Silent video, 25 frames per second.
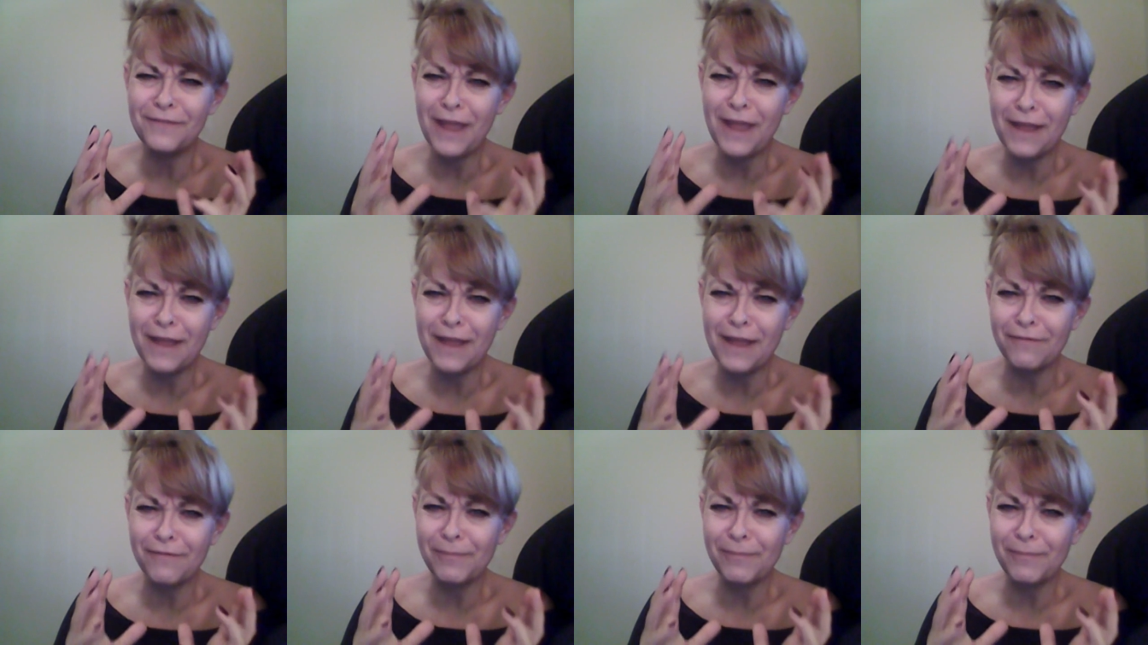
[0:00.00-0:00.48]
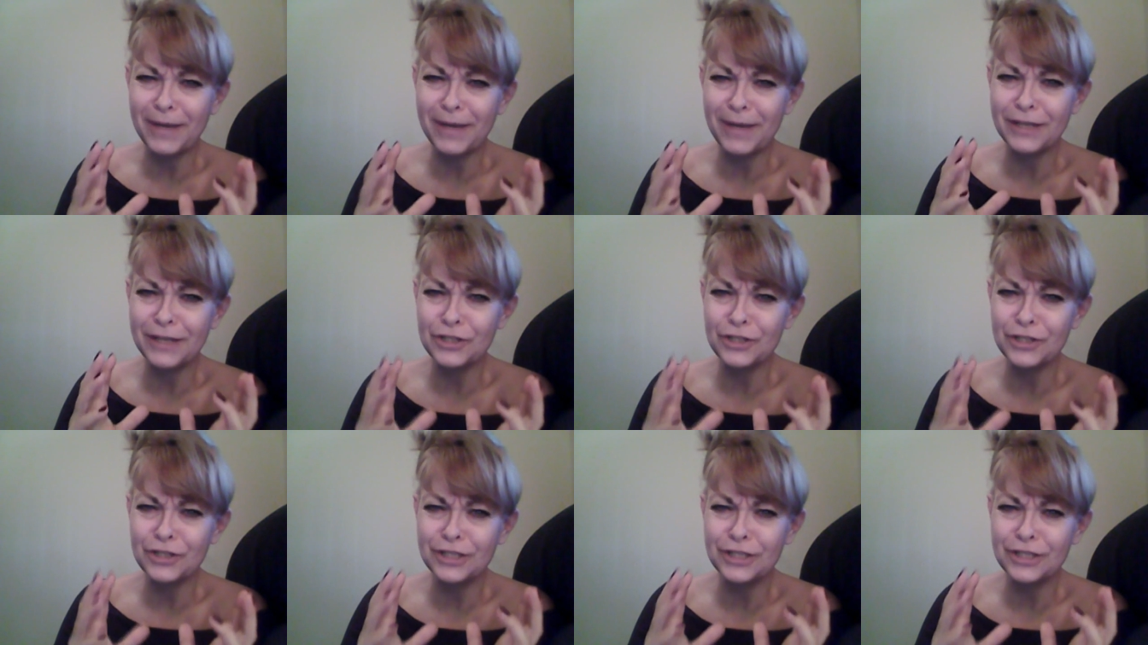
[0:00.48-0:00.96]

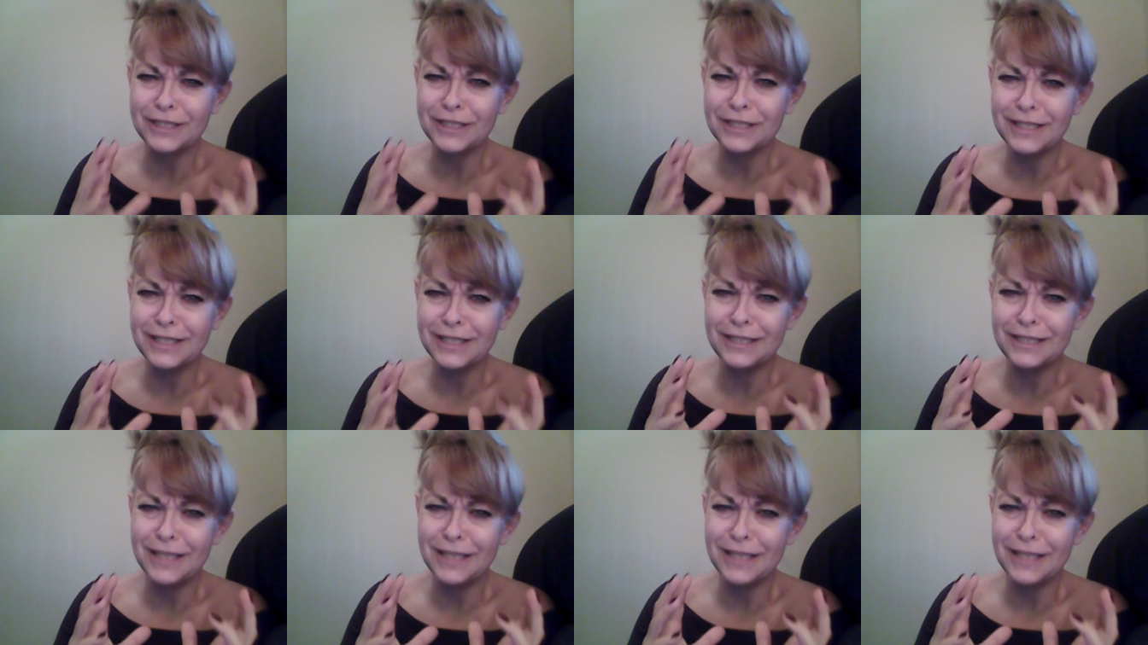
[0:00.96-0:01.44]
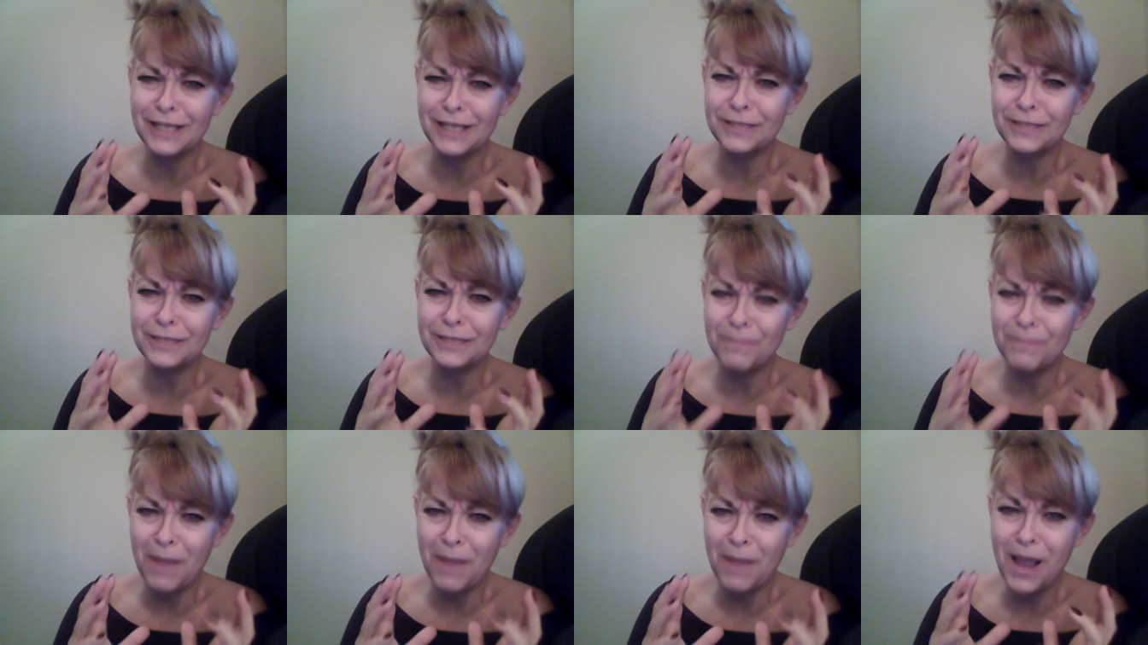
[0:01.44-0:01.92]
everybody just did things
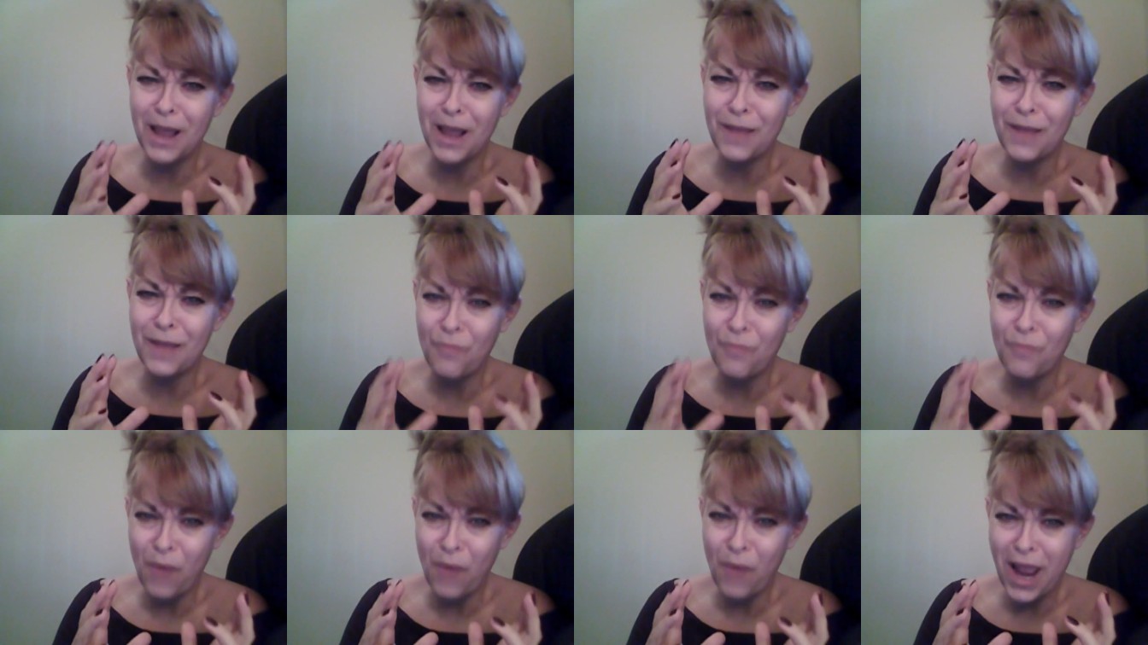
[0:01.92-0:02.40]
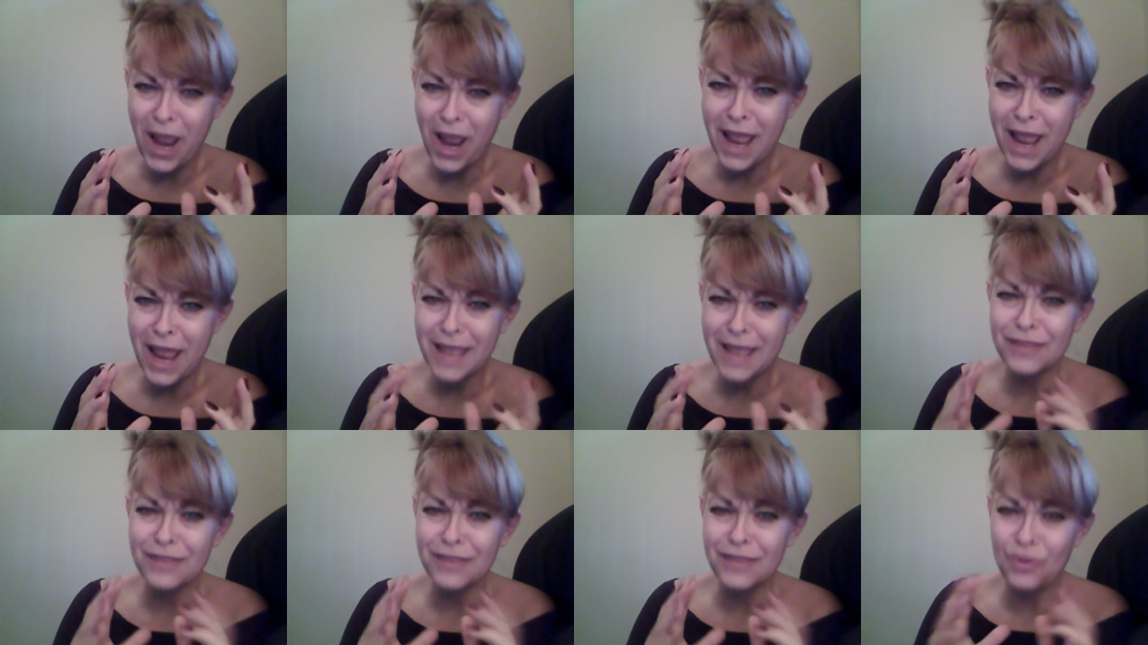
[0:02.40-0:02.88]
my
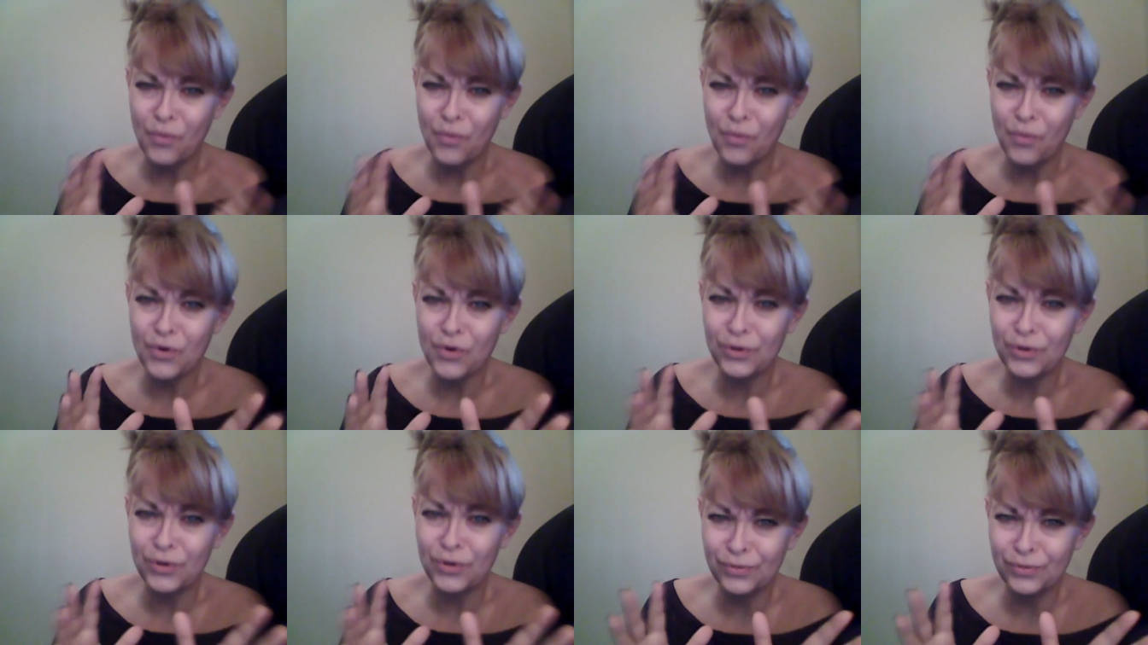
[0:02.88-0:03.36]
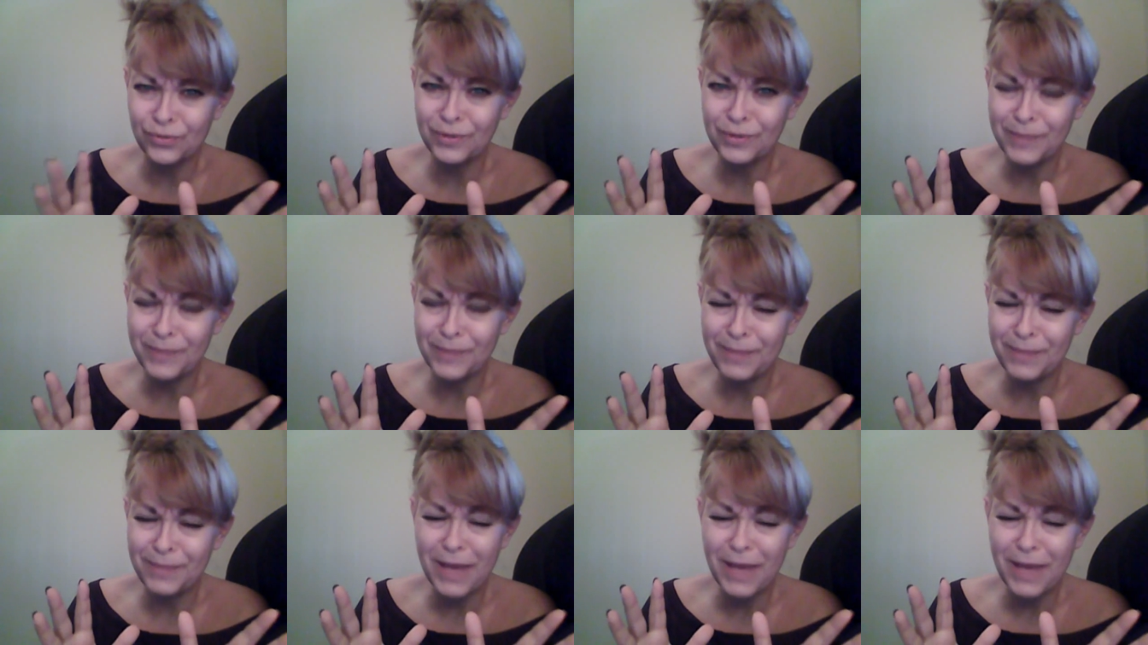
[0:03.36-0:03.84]
way, the world would
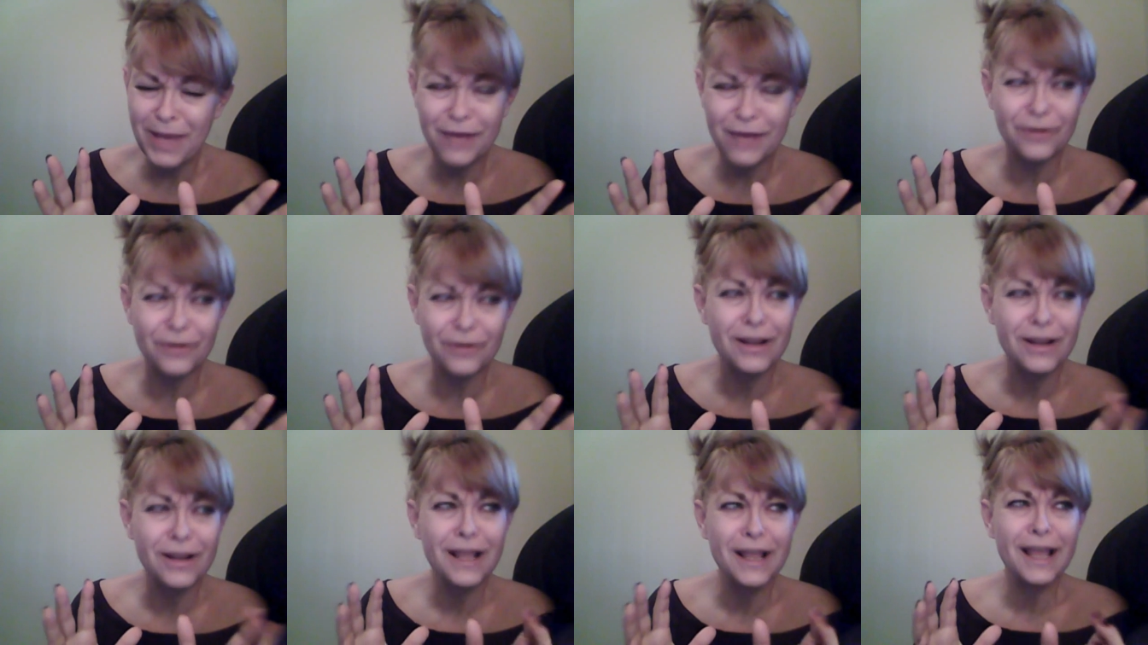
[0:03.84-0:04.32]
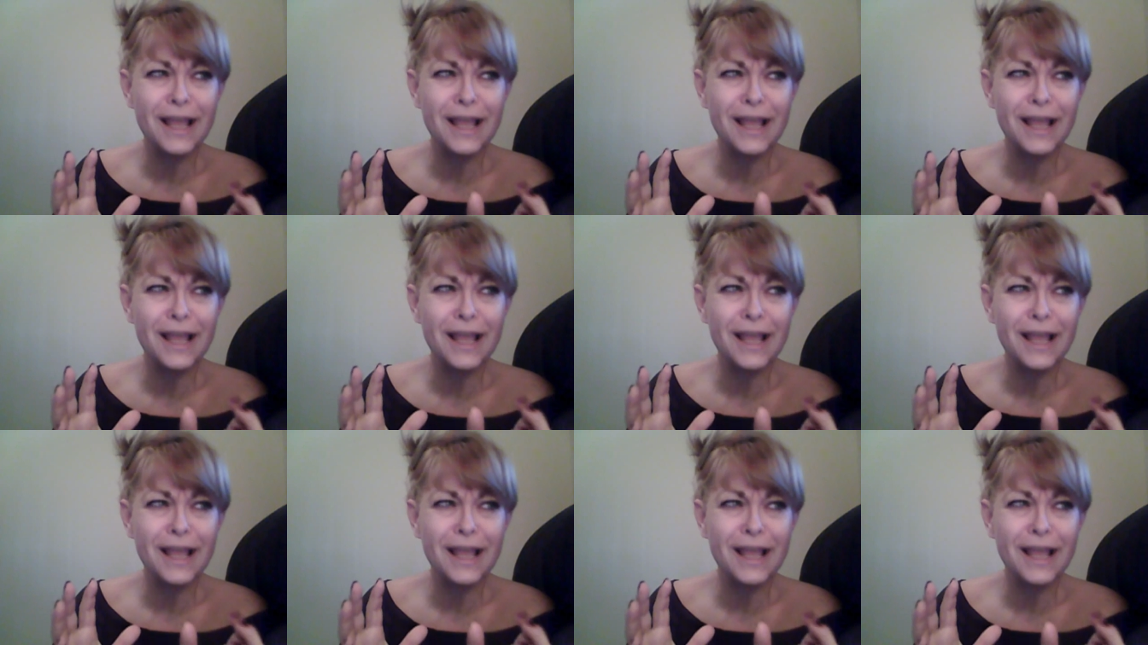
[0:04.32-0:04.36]
be better.